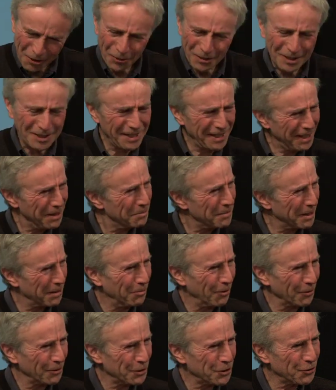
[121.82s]
heard a little bit
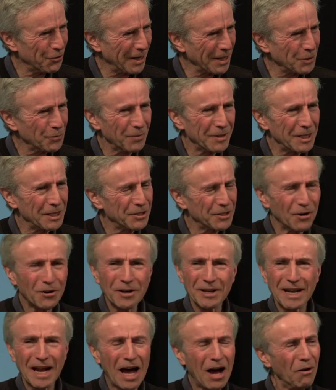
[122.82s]
about the strikes when they
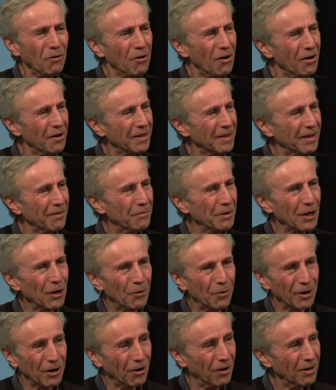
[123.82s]
started. How long have they been
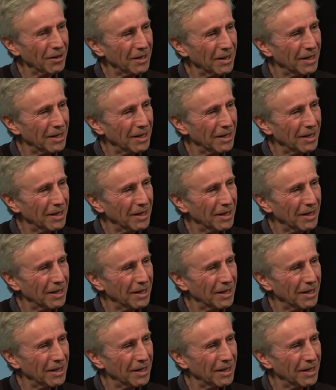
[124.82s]
going on?